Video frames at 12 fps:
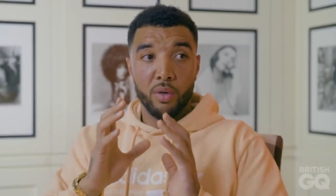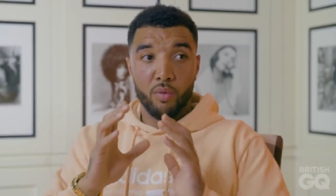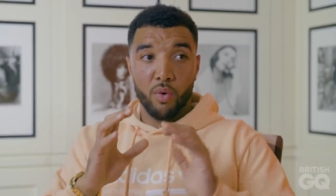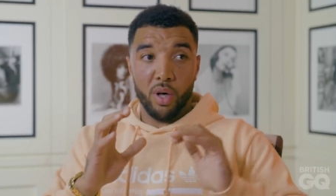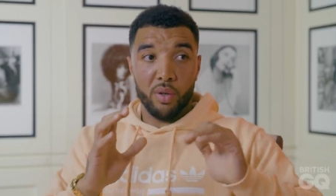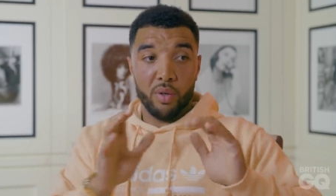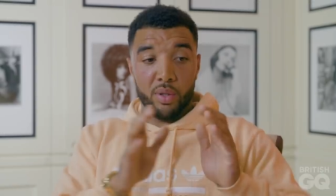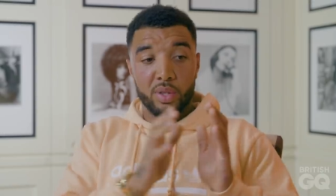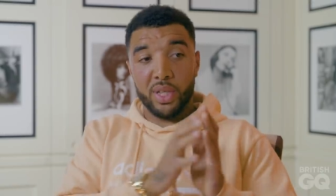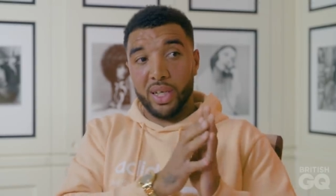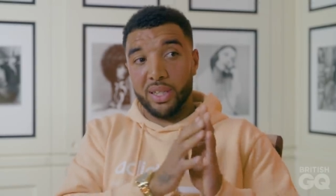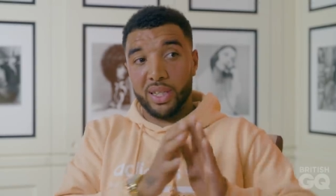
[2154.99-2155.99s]
right,
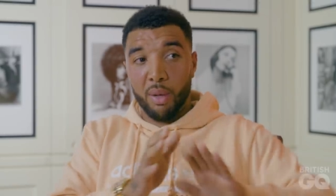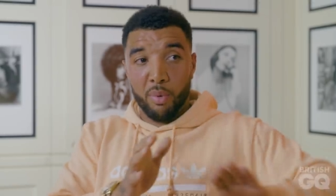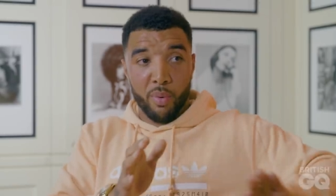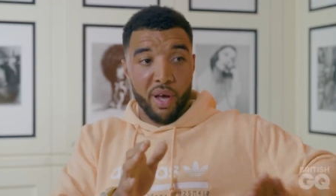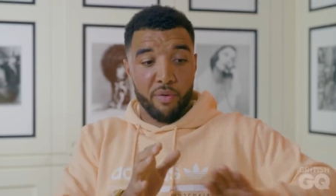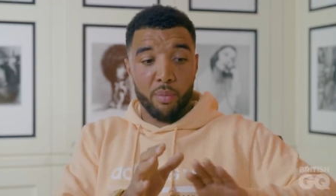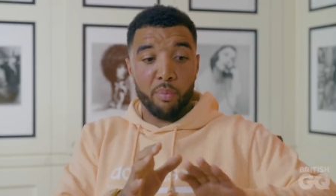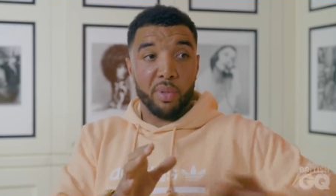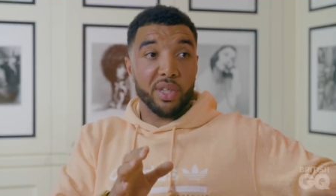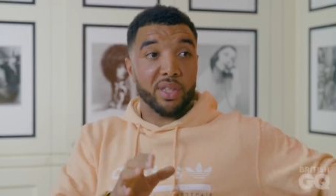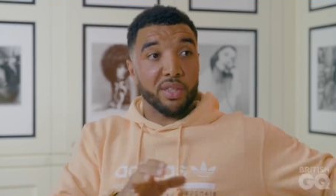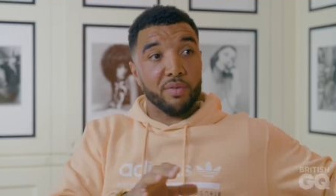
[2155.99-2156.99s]
take a step away from
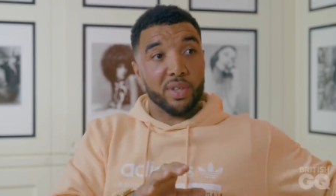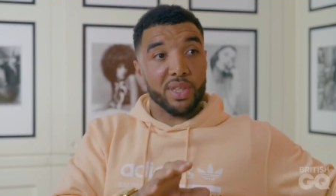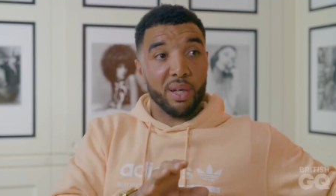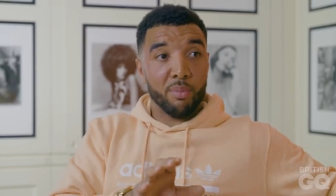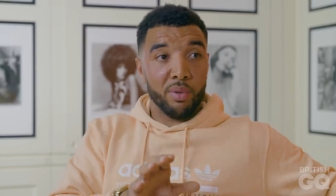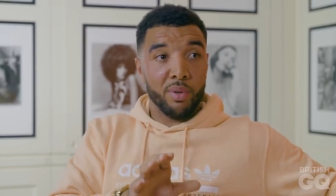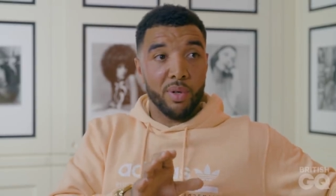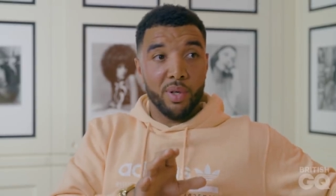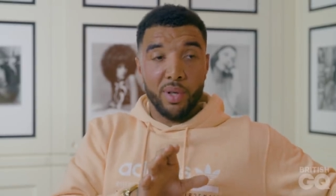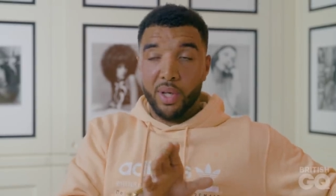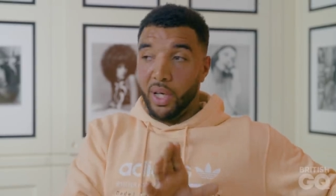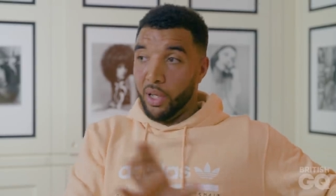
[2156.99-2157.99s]
business, for example,
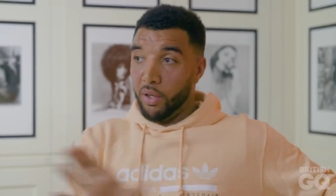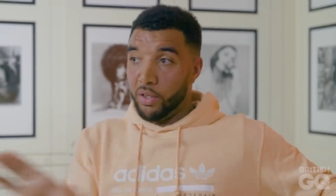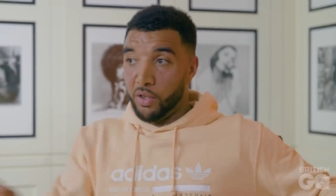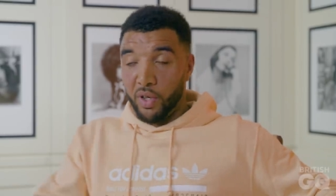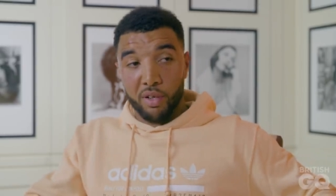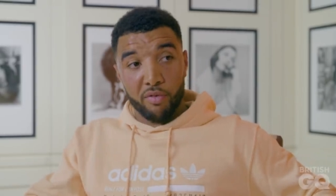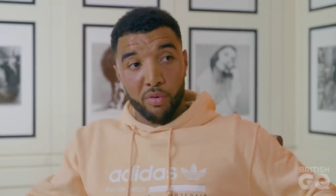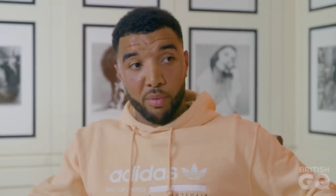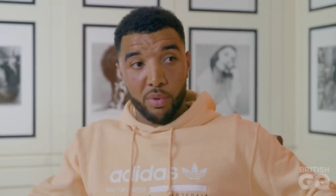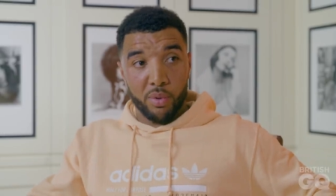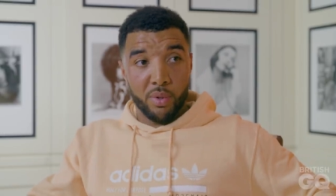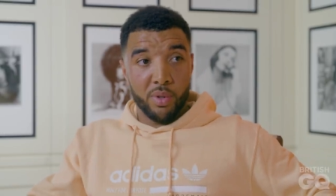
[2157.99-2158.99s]
and concentrate on your
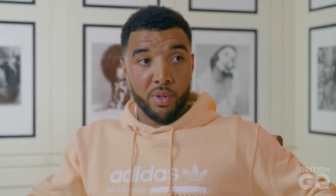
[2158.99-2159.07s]
football.